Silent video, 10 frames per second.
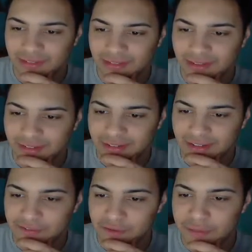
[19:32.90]
I see a
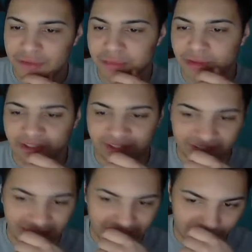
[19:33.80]
few people on the
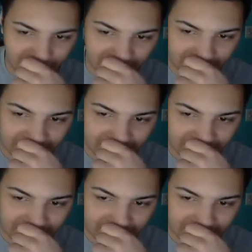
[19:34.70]
sidewalk.